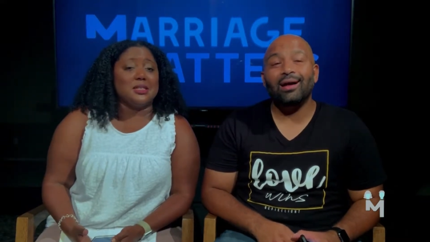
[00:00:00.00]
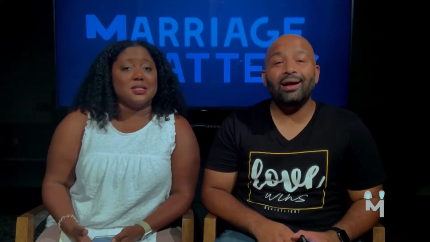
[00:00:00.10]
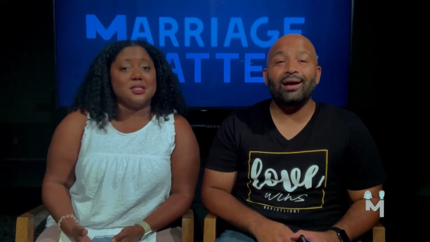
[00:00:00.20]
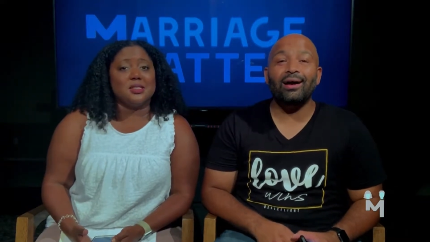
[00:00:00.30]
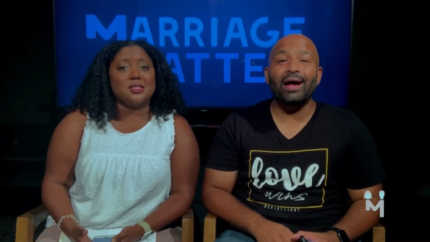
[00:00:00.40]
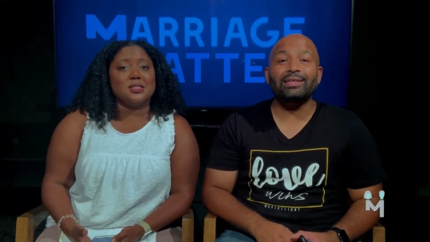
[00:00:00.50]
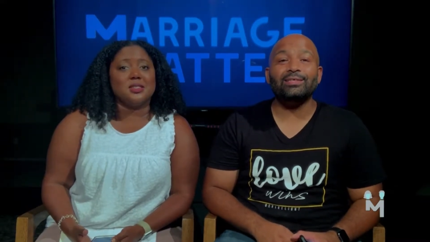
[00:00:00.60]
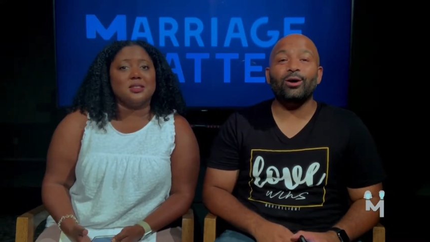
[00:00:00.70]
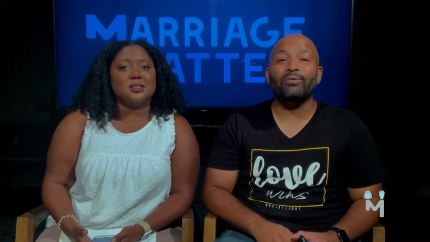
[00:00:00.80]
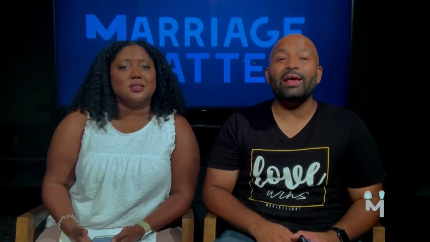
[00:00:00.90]
Speaker 1: uh, and
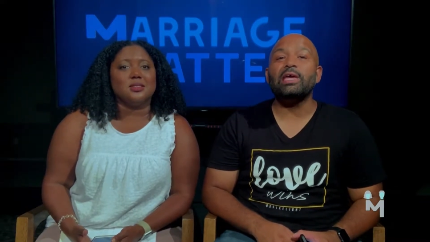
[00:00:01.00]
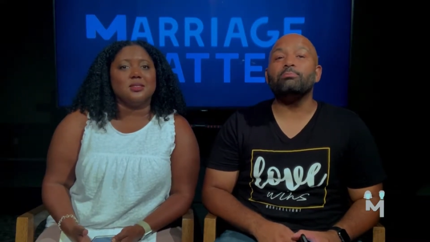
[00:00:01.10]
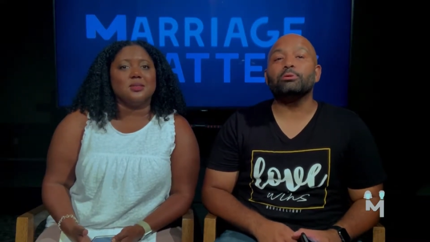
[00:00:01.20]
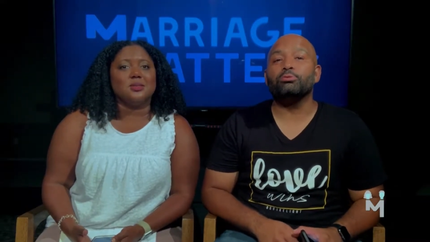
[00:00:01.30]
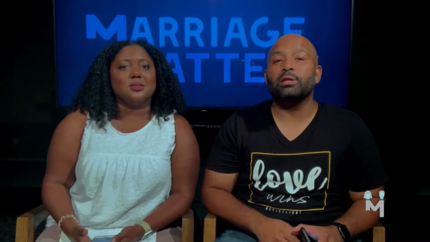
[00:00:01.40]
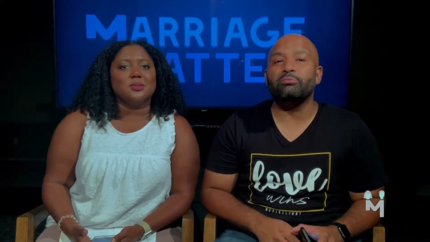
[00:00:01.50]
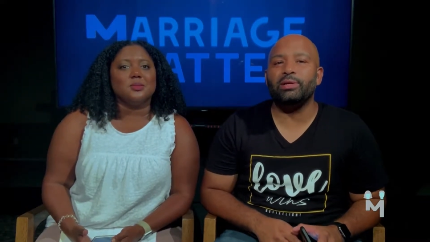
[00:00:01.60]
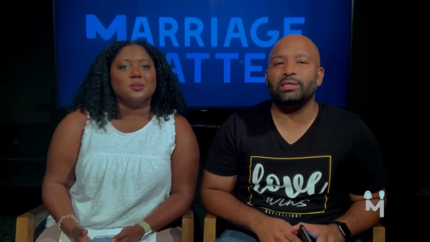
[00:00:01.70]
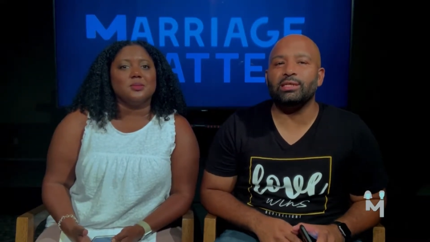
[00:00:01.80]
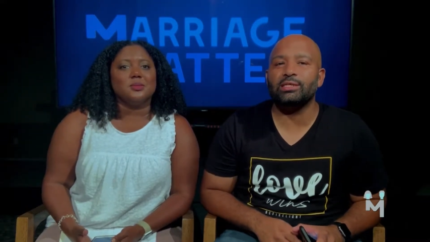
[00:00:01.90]
so they keep us pretty
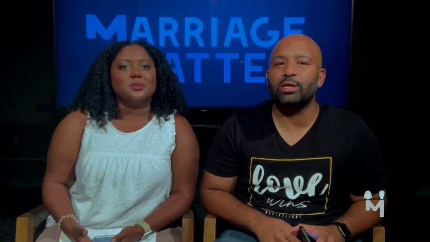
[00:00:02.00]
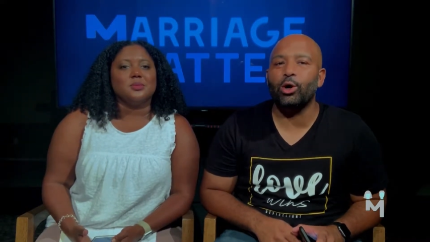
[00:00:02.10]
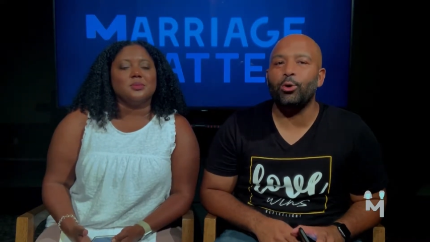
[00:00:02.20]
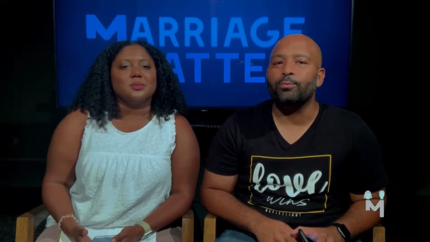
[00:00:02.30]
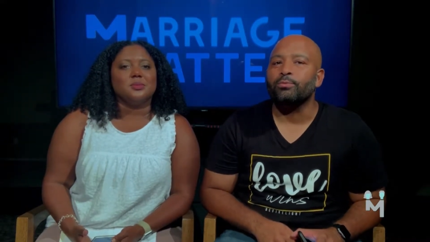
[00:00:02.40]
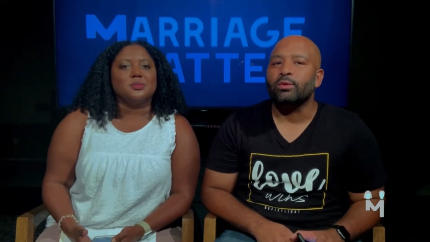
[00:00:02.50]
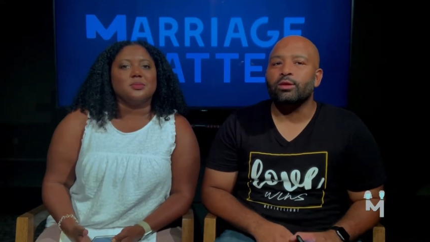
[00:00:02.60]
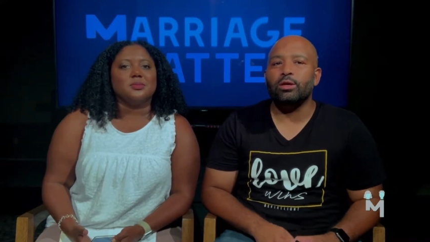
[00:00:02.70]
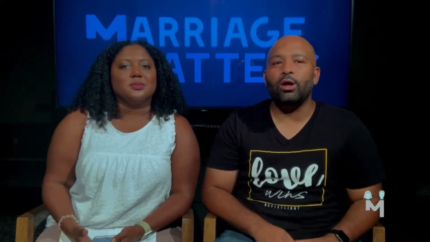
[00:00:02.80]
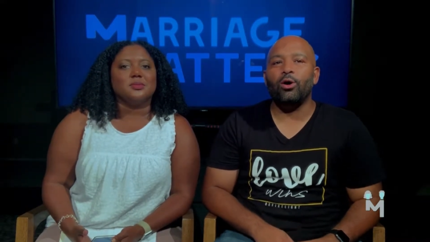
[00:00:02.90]
busy. So
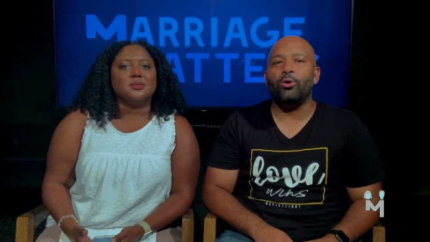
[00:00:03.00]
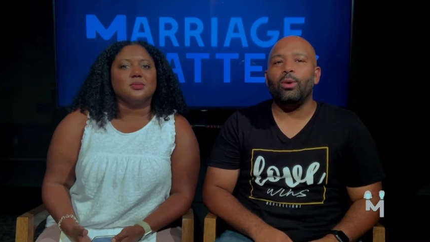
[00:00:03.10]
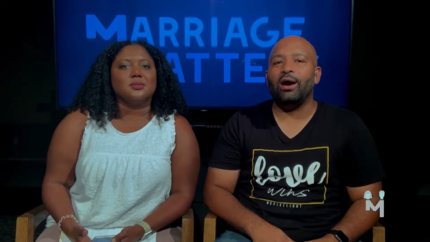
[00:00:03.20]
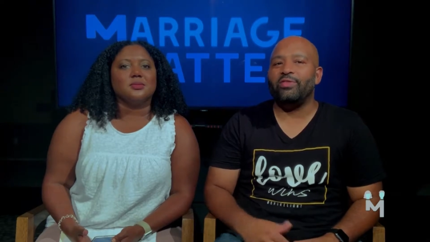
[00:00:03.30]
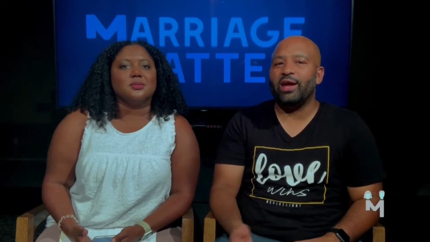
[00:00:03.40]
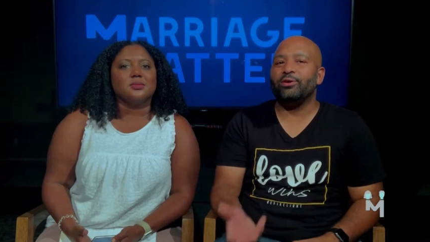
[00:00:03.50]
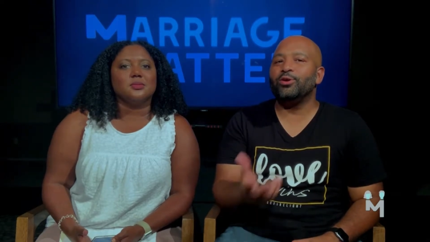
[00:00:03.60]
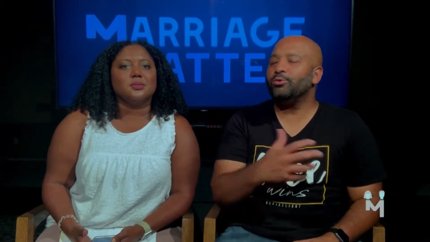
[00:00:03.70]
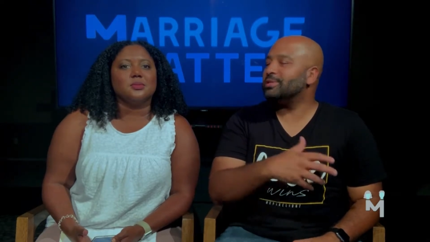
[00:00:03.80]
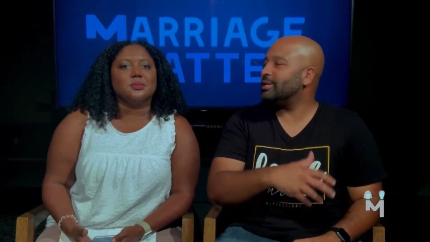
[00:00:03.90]
you know, while they're
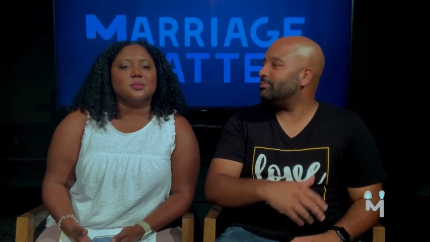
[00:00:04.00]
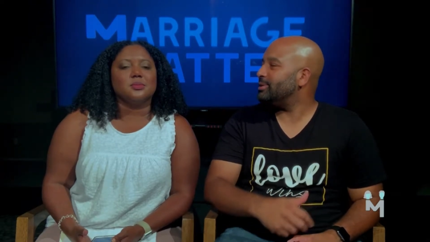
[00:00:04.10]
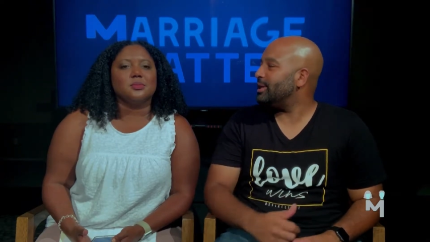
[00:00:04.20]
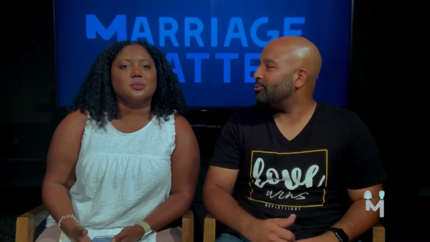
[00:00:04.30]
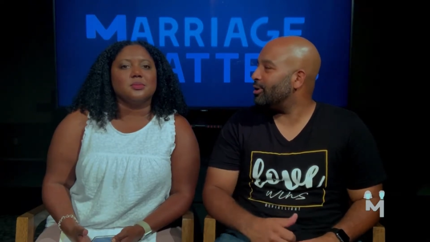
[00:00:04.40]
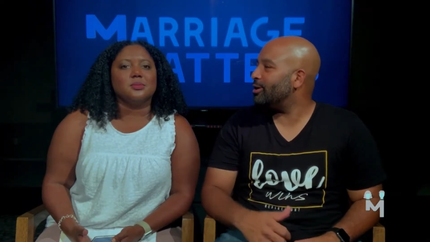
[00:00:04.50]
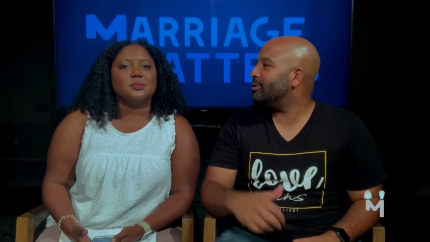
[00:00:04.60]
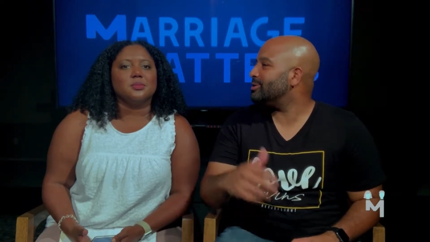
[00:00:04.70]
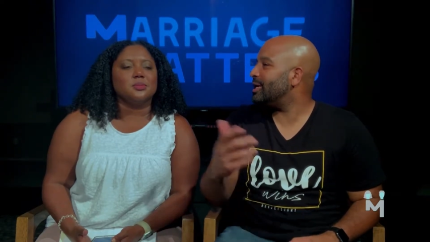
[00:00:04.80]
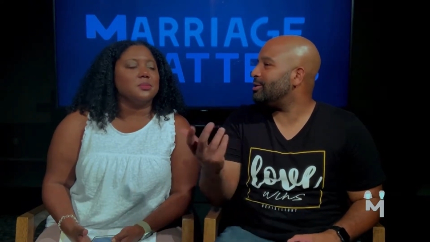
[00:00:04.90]
doing something, we're
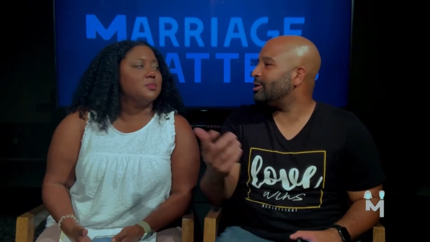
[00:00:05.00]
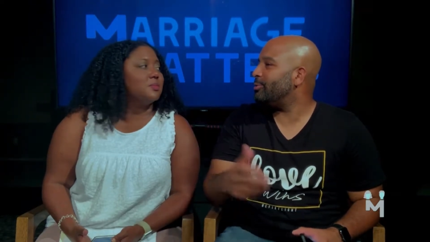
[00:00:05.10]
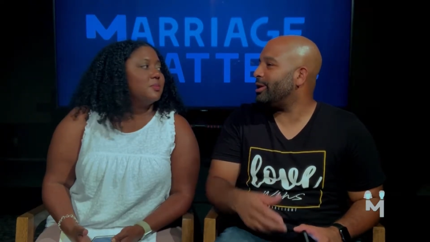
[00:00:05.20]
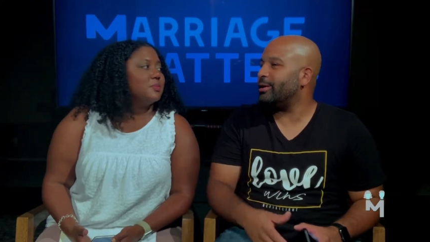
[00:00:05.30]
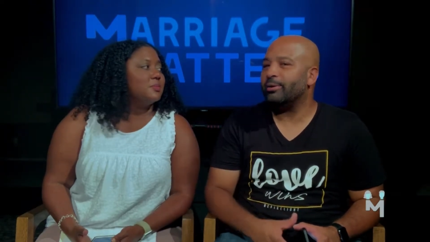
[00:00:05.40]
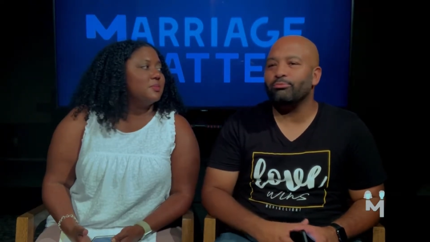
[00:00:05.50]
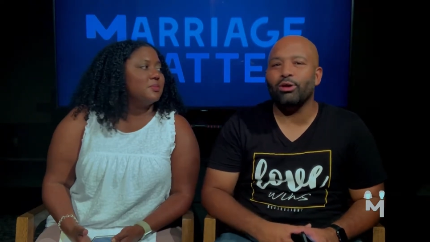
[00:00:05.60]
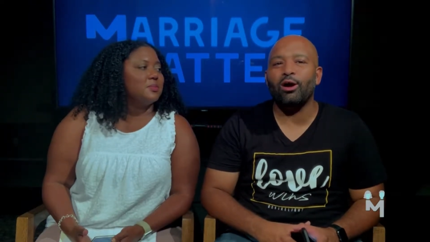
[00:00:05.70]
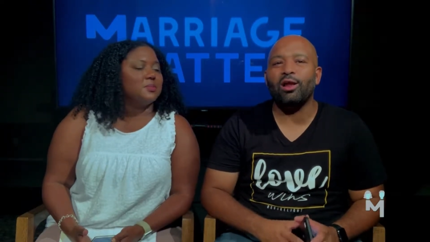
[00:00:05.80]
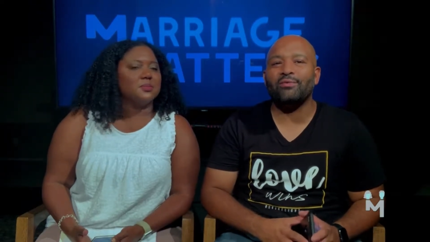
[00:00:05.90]
say, you know, we're gonna
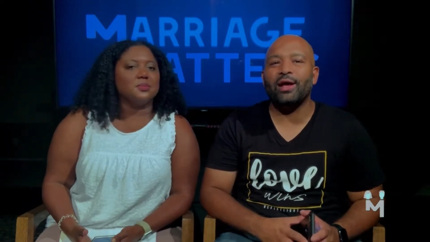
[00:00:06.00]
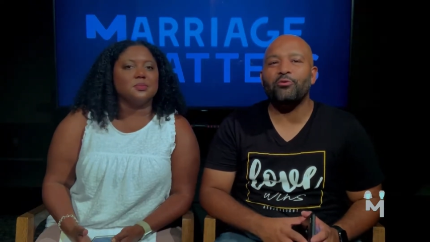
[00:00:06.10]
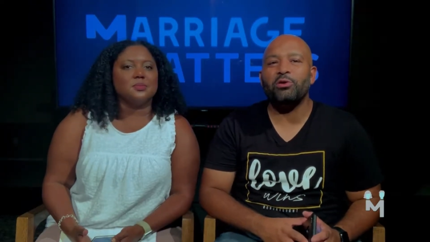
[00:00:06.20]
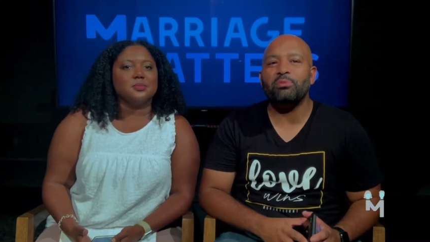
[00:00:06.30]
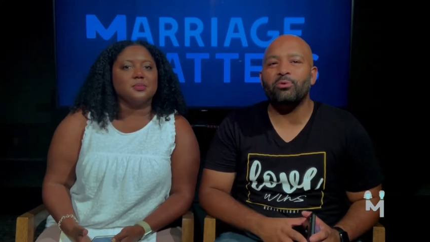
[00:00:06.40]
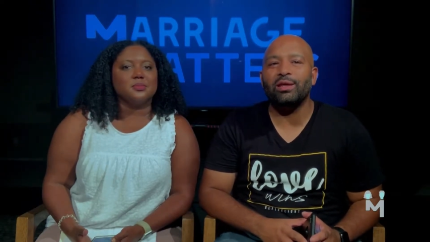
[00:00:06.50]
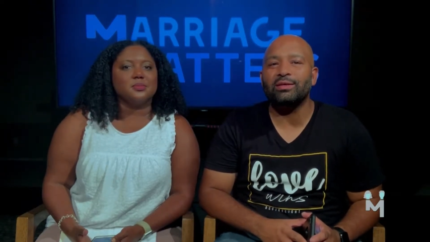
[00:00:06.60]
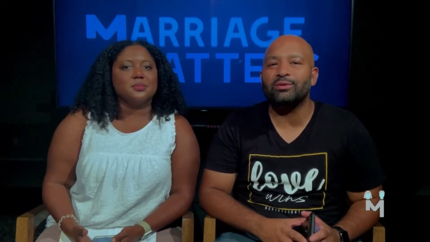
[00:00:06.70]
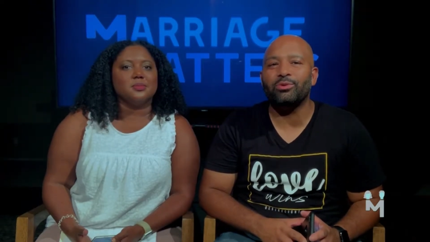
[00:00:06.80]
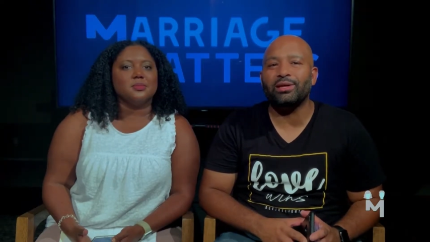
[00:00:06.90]
bring all of our equipment with
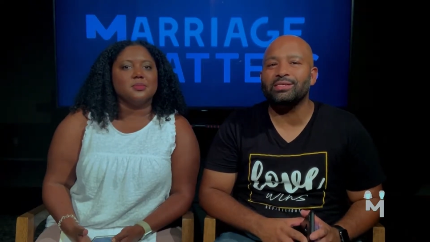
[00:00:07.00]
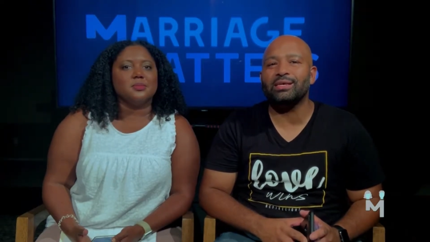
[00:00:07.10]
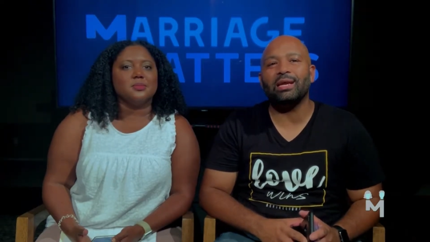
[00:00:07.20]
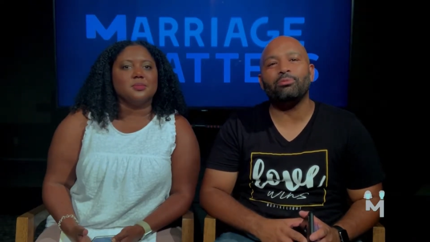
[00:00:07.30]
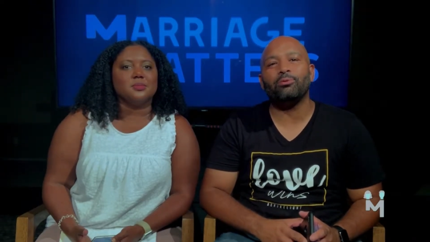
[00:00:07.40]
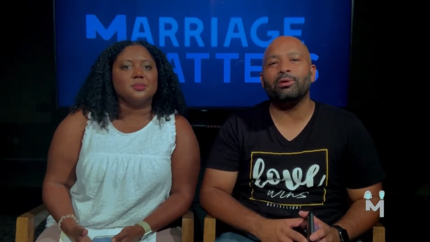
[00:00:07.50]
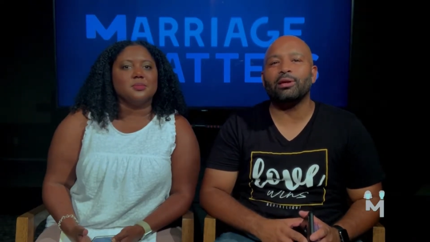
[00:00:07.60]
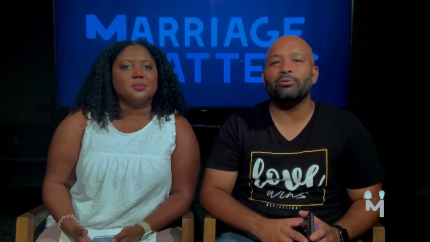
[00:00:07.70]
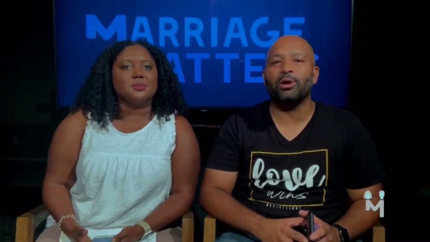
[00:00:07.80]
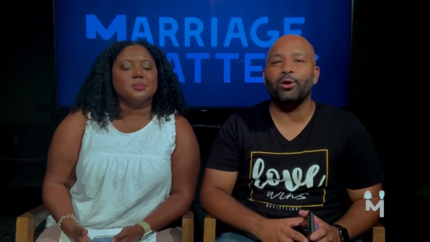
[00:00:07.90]
us and we're gonna set up and we're gonna
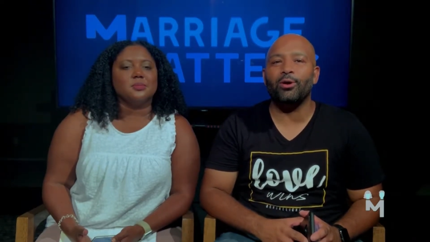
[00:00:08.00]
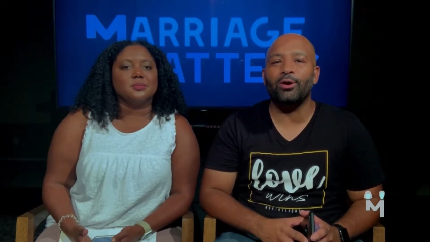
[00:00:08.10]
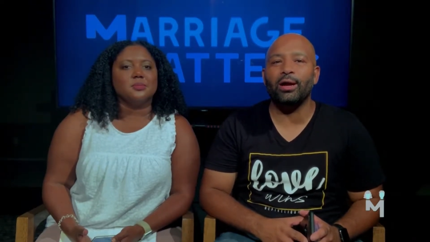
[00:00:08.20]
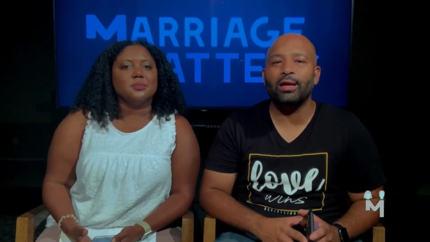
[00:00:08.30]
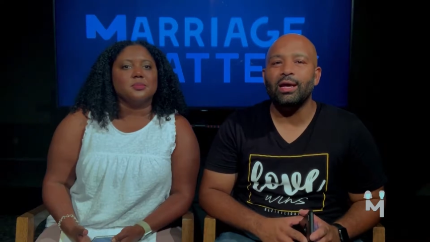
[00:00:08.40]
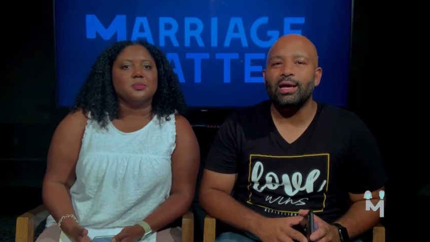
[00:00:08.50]
record